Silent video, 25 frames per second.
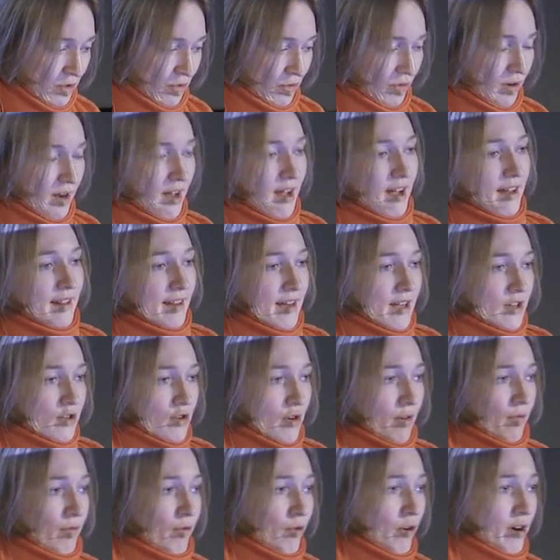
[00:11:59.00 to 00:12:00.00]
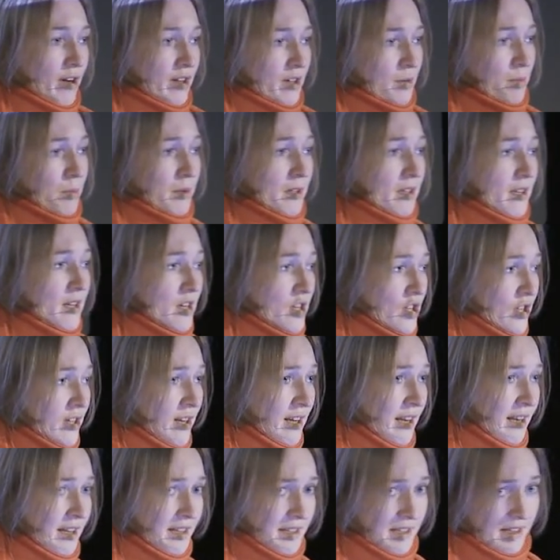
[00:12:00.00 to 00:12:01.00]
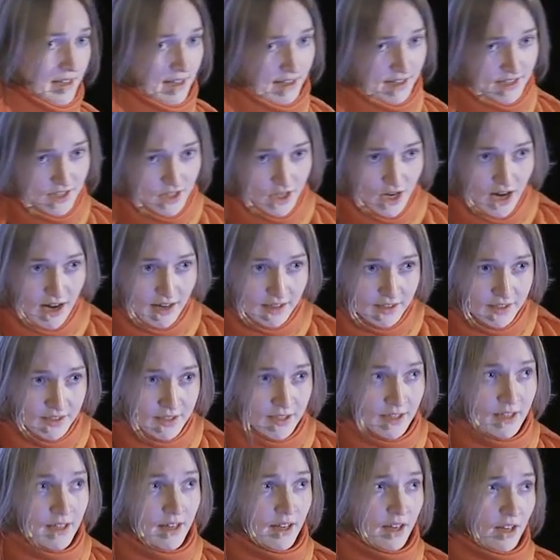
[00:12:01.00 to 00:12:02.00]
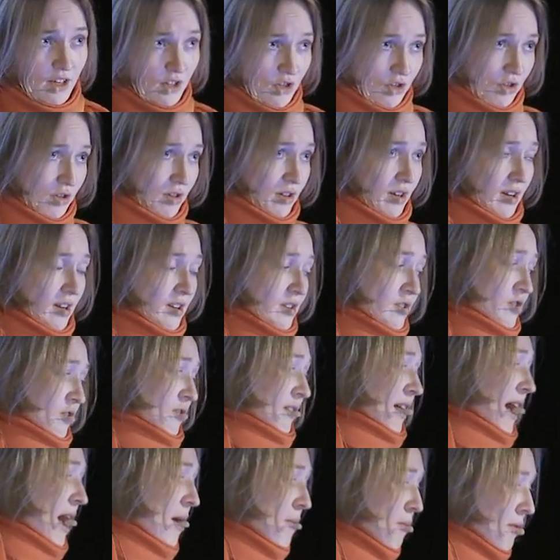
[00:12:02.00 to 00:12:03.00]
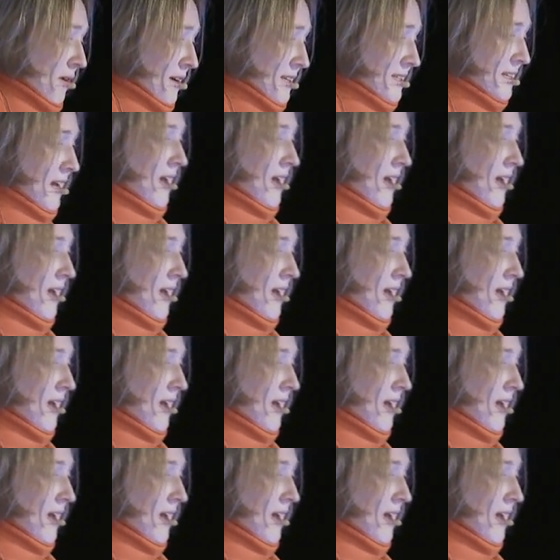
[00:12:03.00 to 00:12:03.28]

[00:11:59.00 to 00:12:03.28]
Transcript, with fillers: to let you avoid repetition and extract into, into libraries,